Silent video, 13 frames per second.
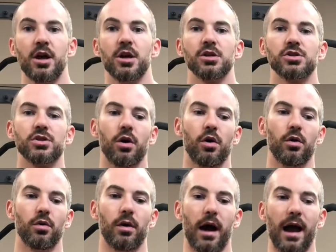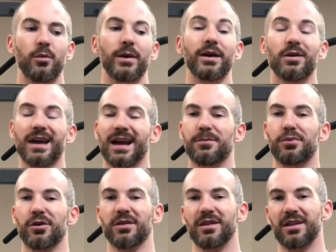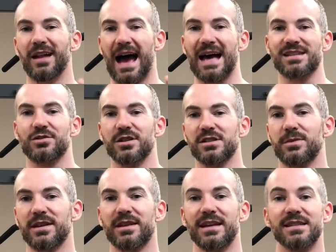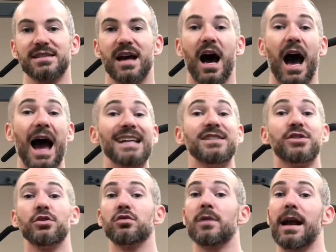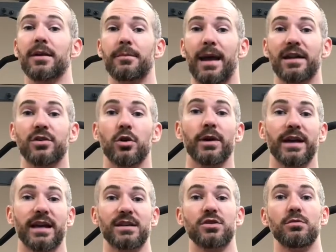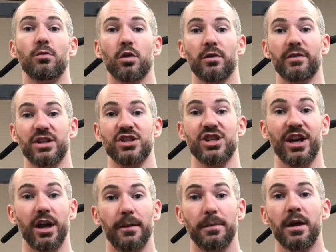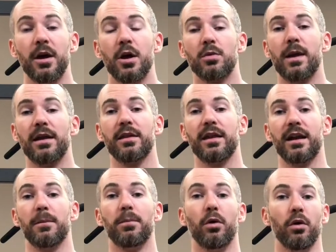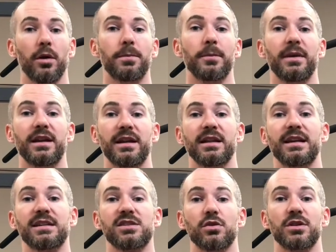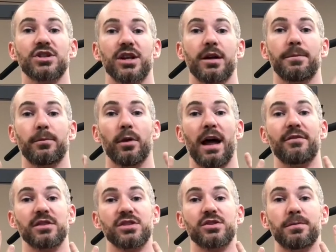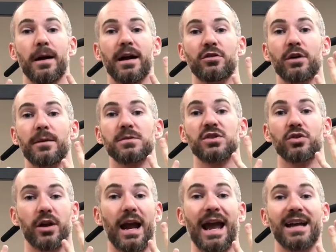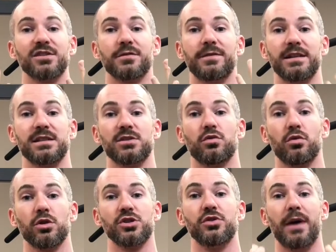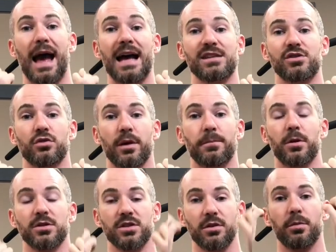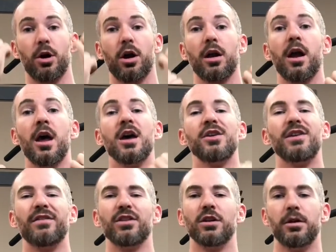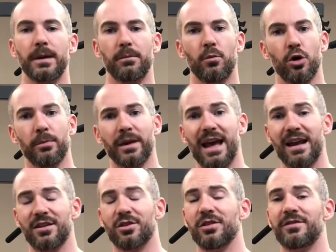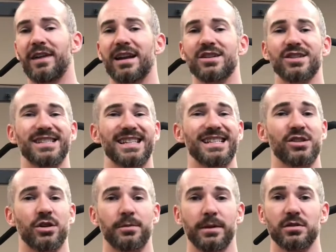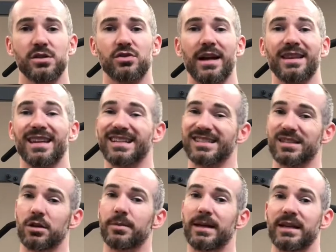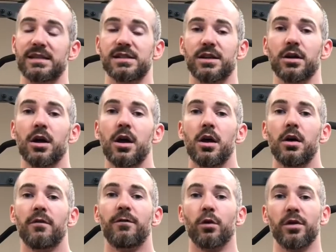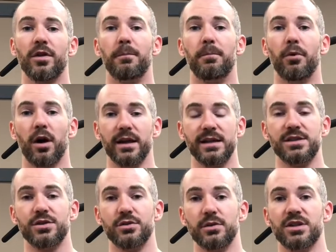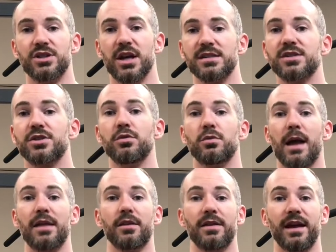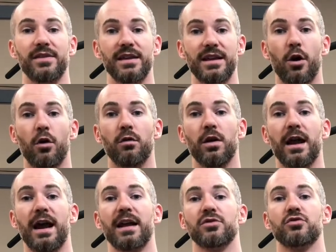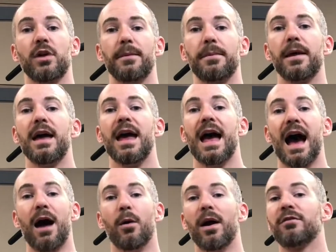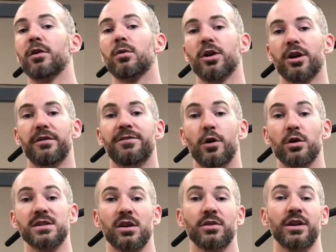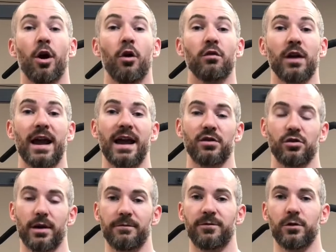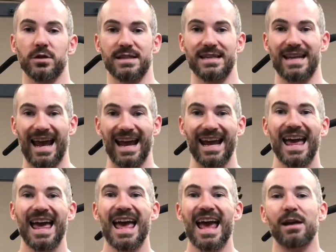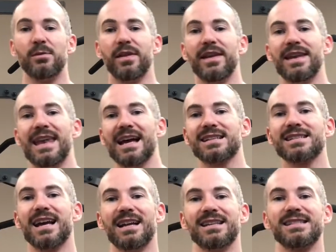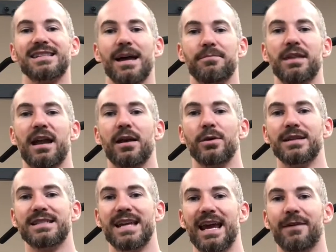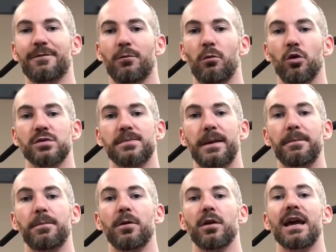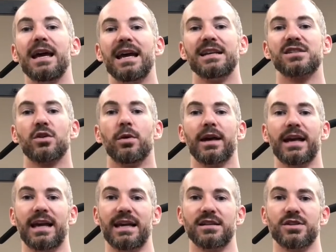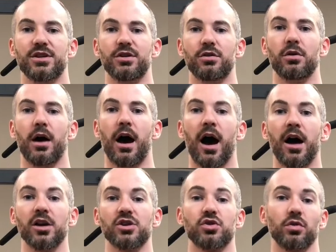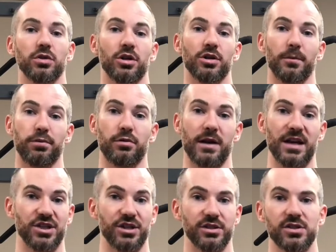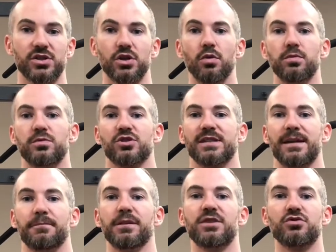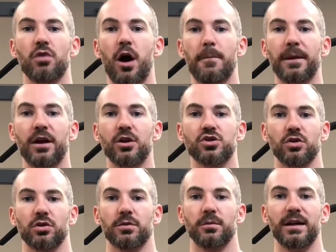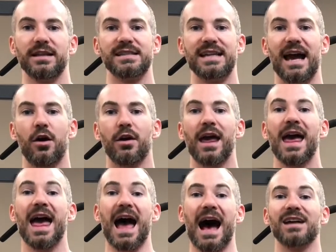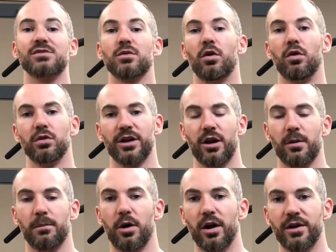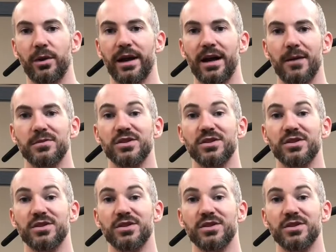So I will kind of put a little asterisk with this. I do recommend going into more of a chin-up rather than a pull-up immediately. So a chin-up will have a supine grip, so your hands are facing towards you as you grip onto the bar. You have a little bit more mechanical advantage. It's easier to build strength, and it's a little bit easier for the body to adjust to rather than the overhand grip. However, we're going to focus on the overhand grip for today, and the next kind of step that I would take for most people is going into shoulder depression. So simply dropping our shoulder blades down as we're holding our body weight up.